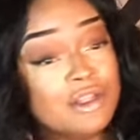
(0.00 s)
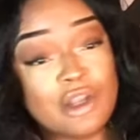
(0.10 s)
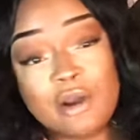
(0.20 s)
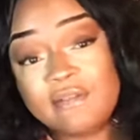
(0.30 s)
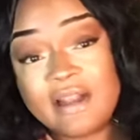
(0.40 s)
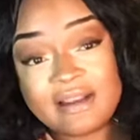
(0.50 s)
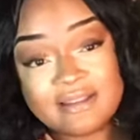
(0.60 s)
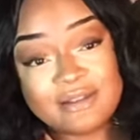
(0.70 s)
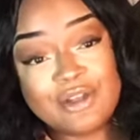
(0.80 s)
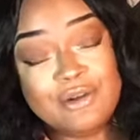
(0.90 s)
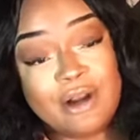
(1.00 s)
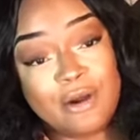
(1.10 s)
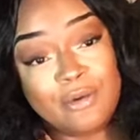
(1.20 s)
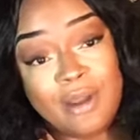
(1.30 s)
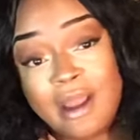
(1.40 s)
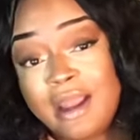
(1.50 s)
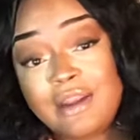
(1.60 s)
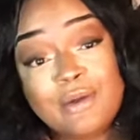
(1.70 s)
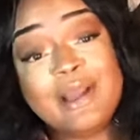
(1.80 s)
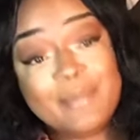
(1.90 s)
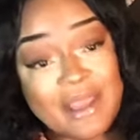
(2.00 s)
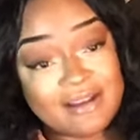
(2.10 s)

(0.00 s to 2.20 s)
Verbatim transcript: so if that's you know you can